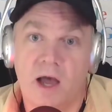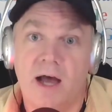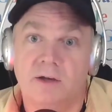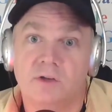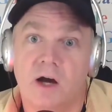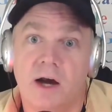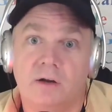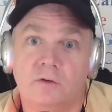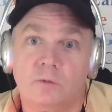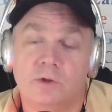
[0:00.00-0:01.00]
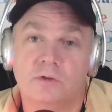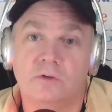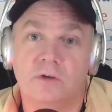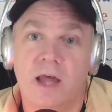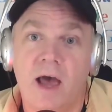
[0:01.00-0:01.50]
Hot Docs, which
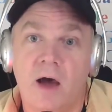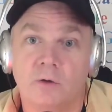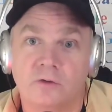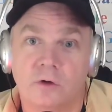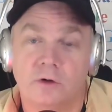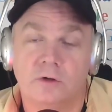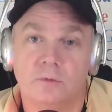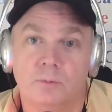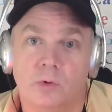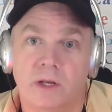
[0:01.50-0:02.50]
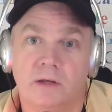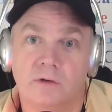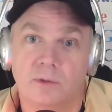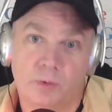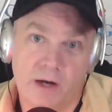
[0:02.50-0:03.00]
is now starting to break
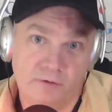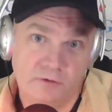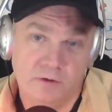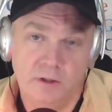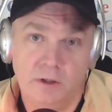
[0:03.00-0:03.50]
into the press.